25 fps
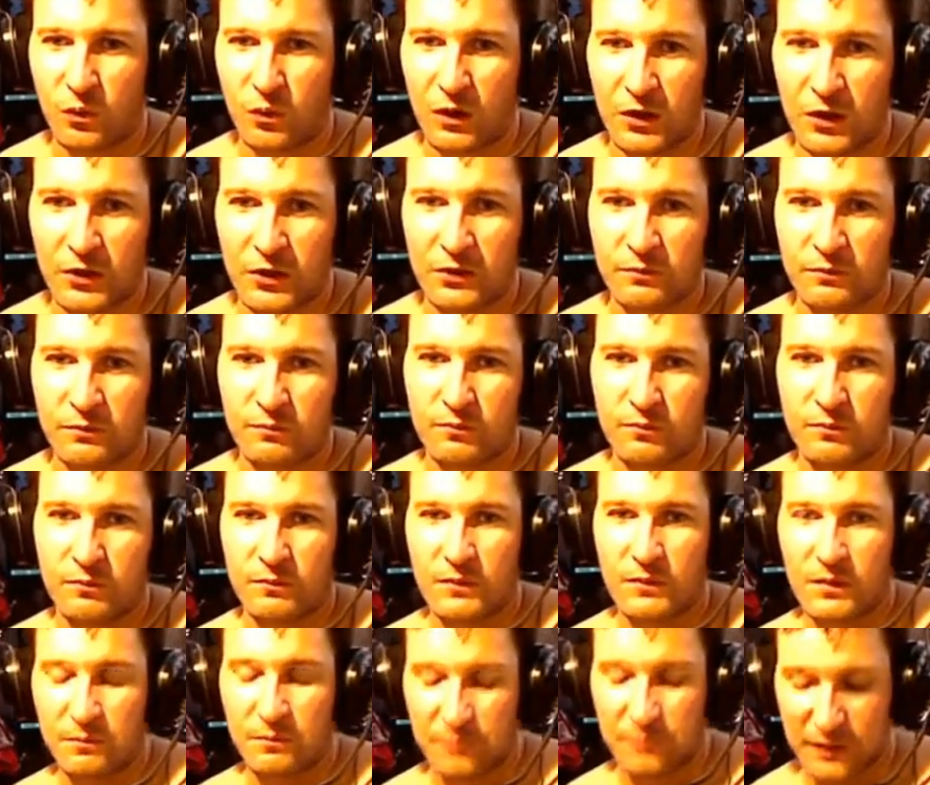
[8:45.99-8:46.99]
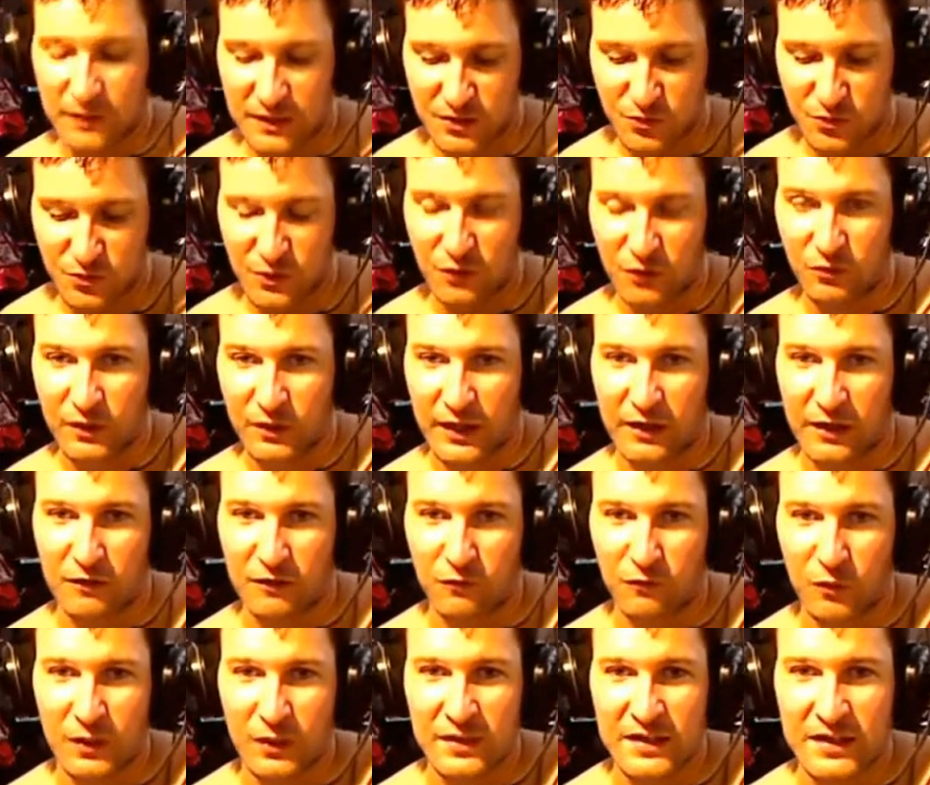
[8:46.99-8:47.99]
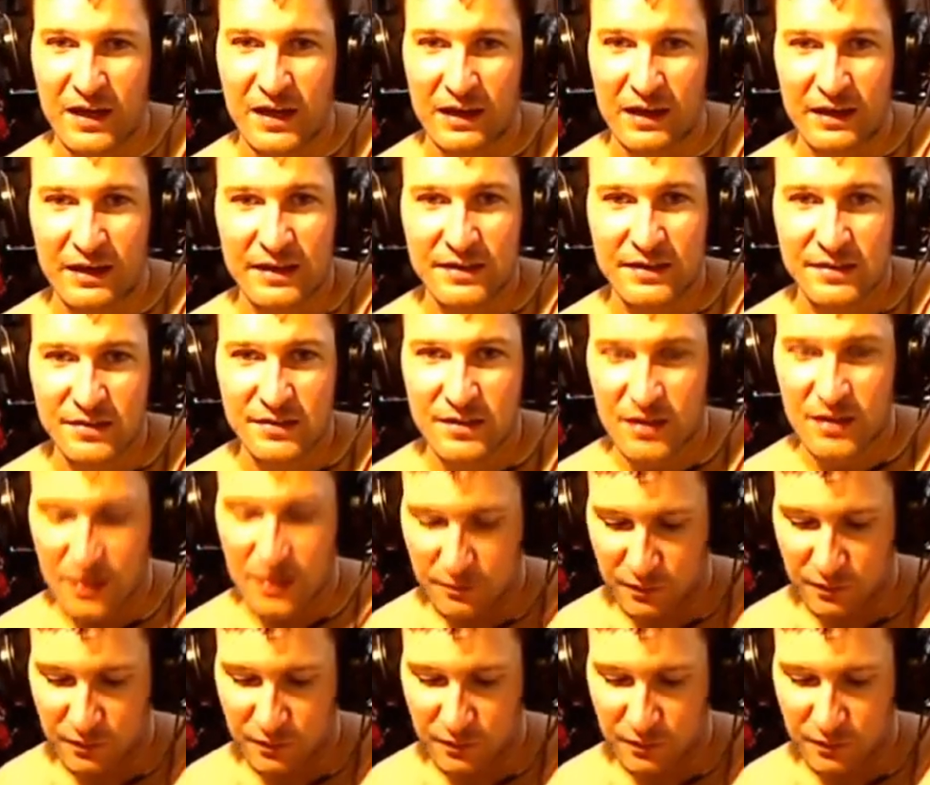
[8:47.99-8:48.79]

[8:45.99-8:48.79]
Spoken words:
water, because we don't care if one dies.